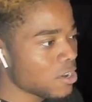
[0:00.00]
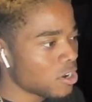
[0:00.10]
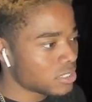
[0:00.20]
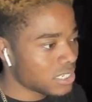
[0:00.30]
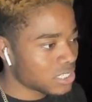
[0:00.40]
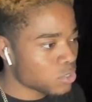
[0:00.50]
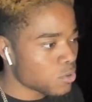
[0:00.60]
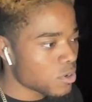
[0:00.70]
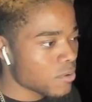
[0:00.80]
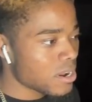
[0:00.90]
he going to this
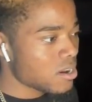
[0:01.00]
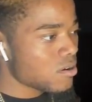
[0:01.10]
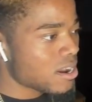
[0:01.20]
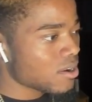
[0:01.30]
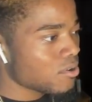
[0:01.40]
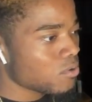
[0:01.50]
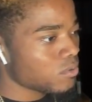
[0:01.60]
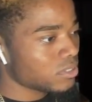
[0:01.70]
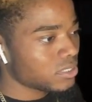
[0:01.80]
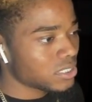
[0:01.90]
corner route. I don't know
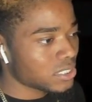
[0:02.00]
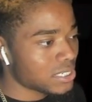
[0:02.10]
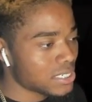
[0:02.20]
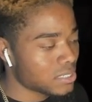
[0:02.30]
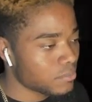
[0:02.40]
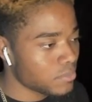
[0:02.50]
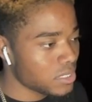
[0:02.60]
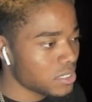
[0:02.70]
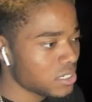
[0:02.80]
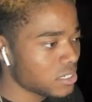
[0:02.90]
what it looked like to
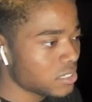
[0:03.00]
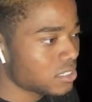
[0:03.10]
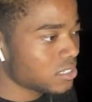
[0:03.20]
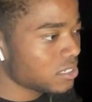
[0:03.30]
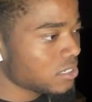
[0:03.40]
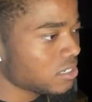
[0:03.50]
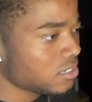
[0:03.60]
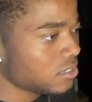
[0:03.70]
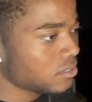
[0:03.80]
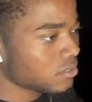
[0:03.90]
me. Let's
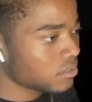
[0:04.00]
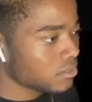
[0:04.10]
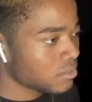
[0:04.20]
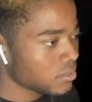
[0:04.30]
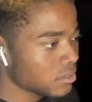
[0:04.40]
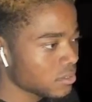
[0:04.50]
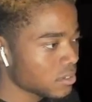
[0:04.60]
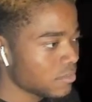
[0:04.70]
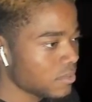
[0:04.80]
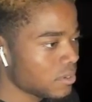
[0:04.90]
see.
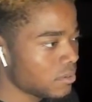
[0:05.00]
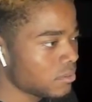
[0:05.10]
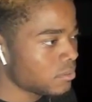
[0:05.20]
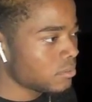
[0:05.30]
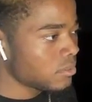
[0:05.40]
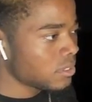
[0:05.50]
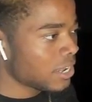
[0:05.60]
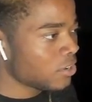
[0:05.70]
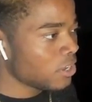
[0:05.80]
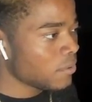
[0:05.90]
Come on.
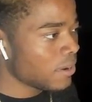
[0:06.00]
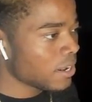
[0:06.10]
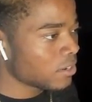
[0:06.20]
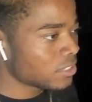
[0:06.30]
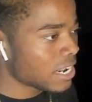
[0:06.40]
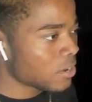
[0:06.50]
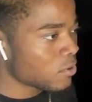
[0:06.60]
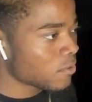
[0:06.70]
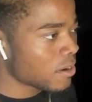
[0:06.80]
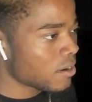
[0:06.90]
I know he want to go to that
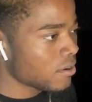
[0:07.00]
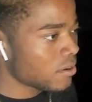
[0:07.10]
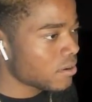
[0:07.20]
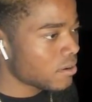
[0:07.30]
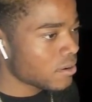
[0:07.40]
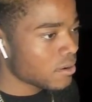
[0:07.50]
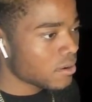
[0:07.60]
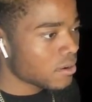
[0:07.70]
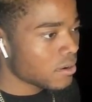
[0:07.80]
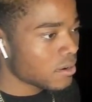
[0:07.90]
corner route.
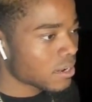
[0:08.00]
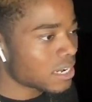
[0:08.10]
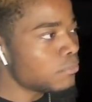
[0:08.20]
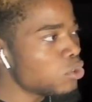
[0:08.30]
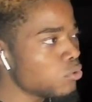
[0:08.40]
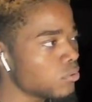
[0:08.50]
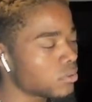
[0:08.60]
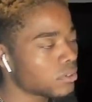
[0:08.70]
Come on.